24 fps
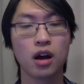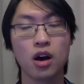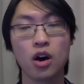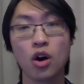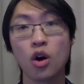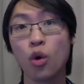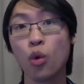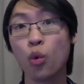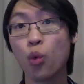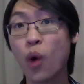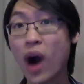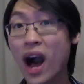
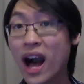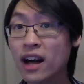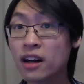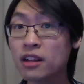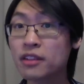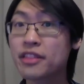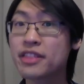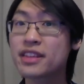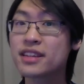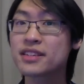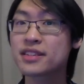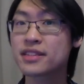
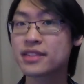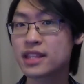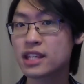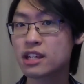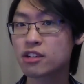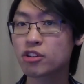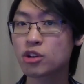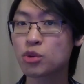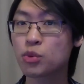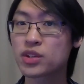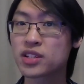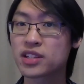While this
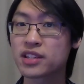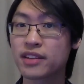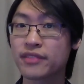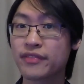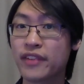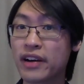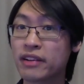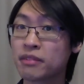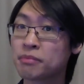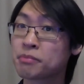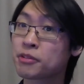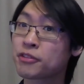theory was
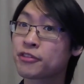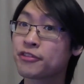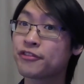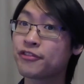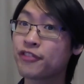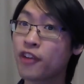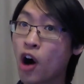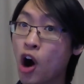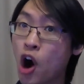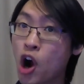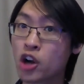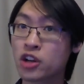developed
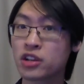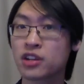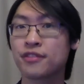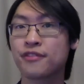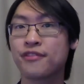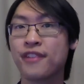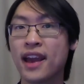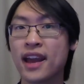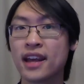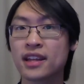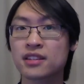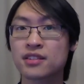far in
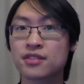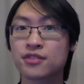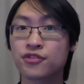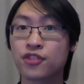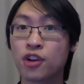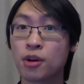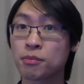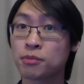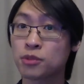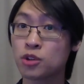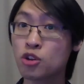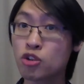advance
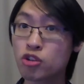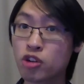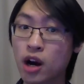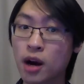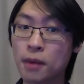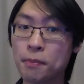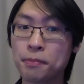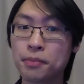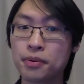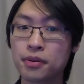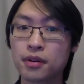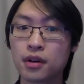from
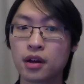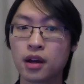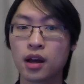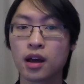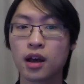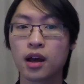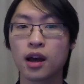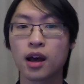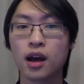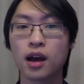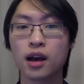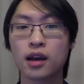Europe,
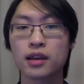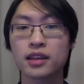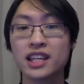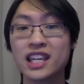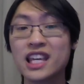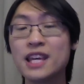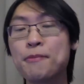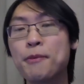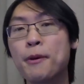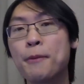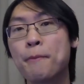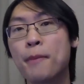
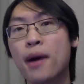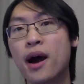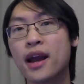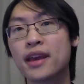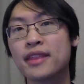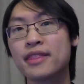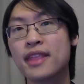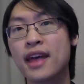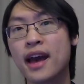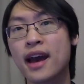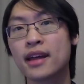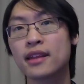keep in
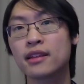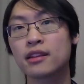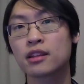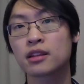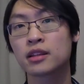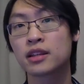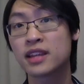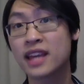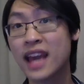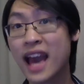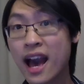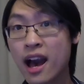mind
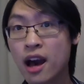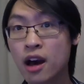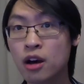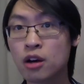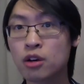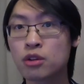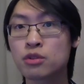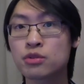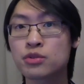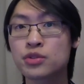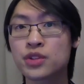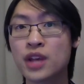that
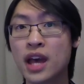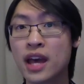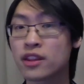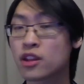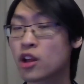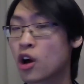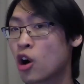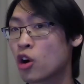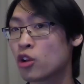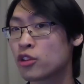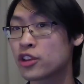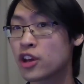Gauss
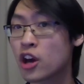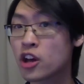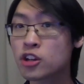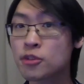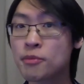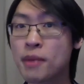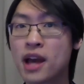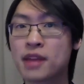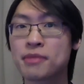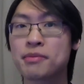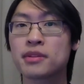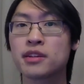and all the other
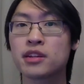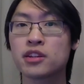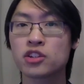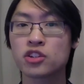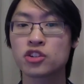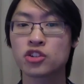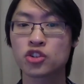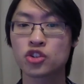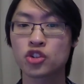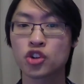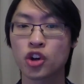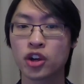
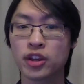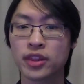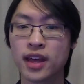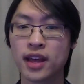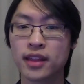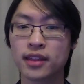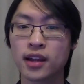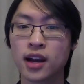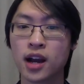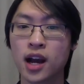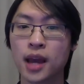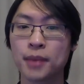mathematicians during
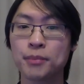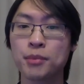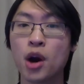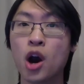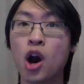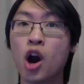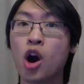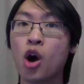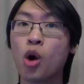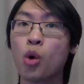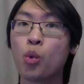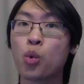that time
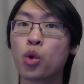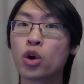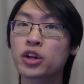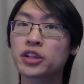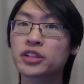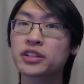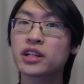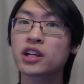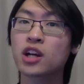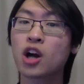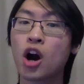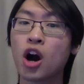
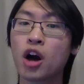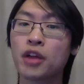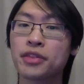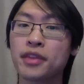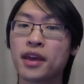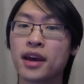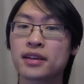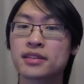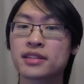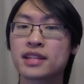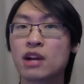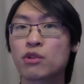worked in
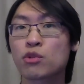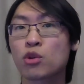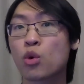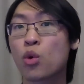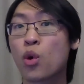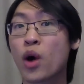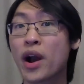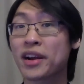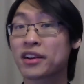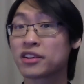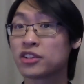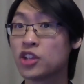contexts that
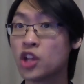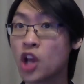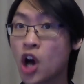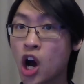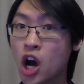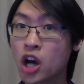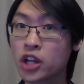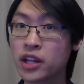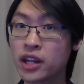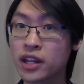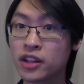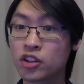required
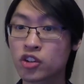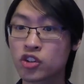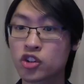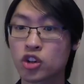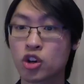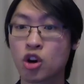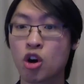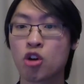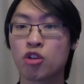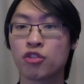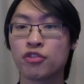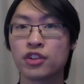non-integer
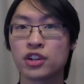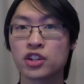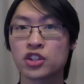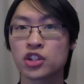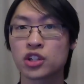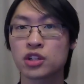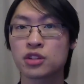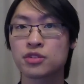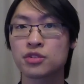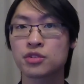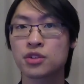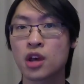
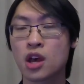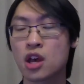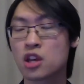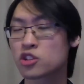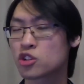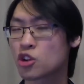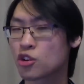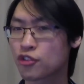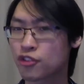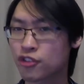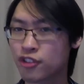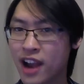coefficients,
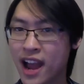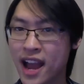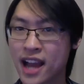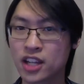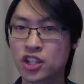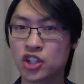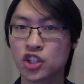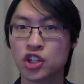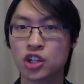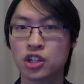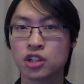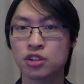so
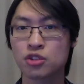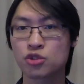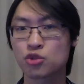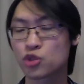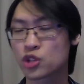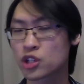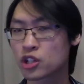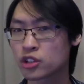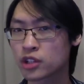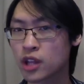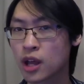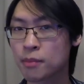fractions,
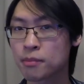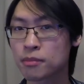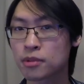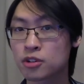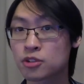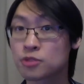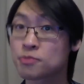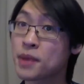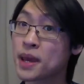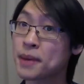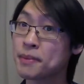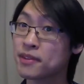real
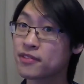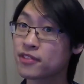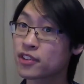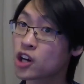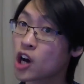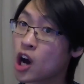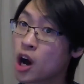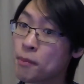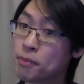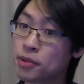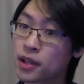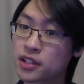numbers, maybe even
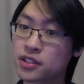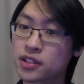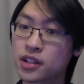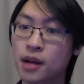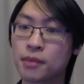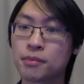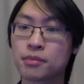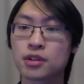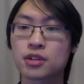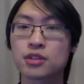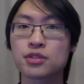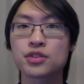complex
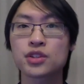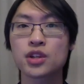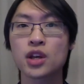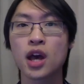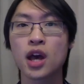numbers.